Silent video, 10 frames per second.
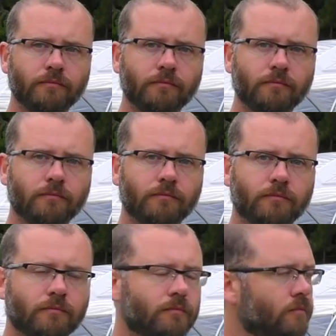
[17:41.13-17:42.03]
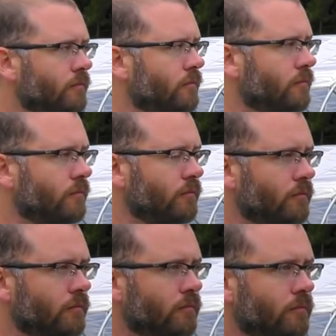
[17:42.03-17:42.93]

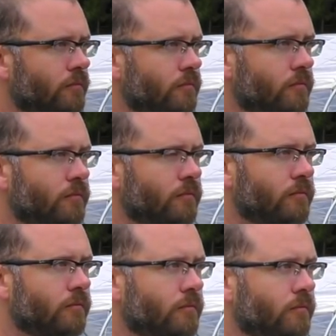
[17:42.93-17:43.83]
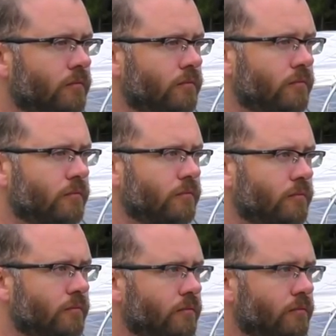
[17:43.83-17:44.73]

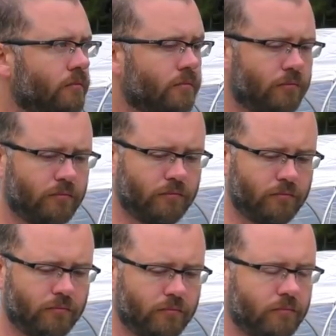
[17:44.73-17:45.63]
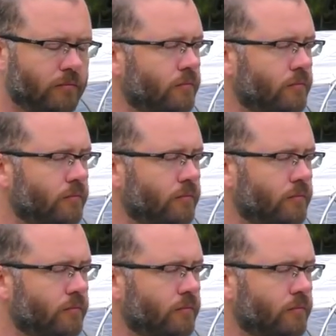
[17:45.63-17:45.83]
The person shown says nothing.